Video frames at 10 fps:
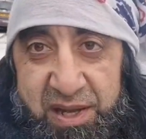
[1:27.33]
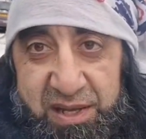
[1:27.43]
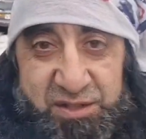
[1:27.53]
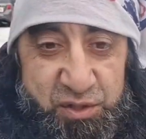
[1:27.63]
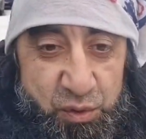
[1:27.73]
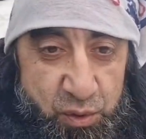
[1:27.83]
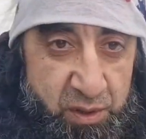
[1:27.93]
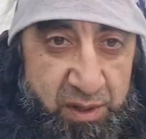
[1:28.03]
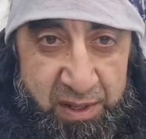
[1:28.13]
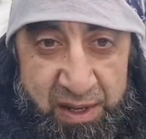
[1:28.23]
a
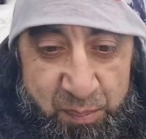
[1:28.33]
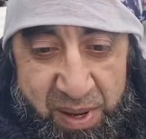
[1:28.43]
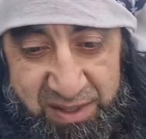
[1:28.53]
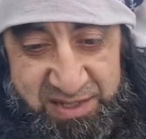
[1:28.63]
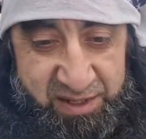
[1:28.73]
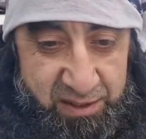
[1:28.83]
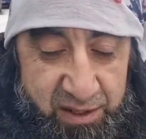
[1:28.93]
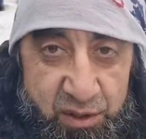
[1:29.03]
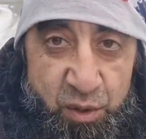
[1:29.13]
snow particle.